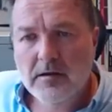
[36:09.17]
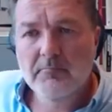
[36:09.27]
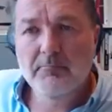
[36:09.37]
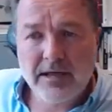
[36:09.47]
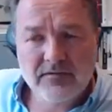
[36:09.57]

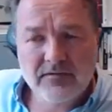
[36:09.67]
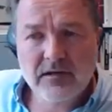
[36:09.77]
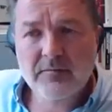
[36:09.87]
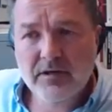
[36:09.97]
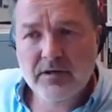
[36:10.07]
basically
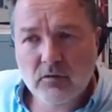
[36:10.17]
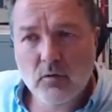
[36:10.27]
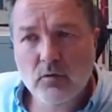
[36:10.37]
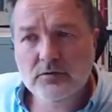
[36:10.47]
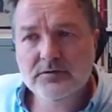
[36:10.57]

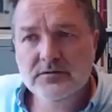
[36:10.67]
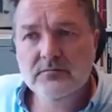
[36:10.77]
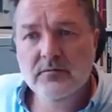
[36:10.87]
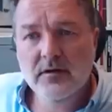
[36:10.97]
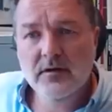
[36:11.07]
because
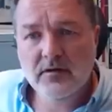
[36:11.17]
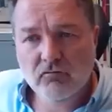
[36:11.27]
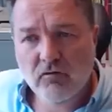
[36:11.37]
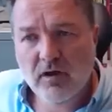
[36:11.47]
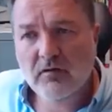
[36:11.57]

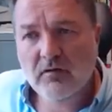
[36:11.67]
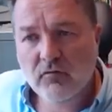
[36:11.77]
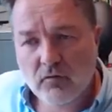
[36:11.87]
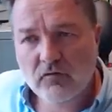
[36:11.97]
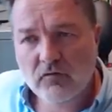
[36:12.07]
Eritrean
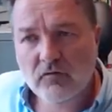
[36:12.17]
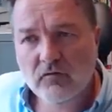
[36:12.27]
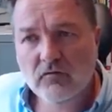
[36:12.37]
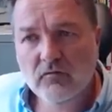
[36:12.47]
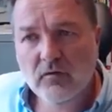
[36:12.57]
forces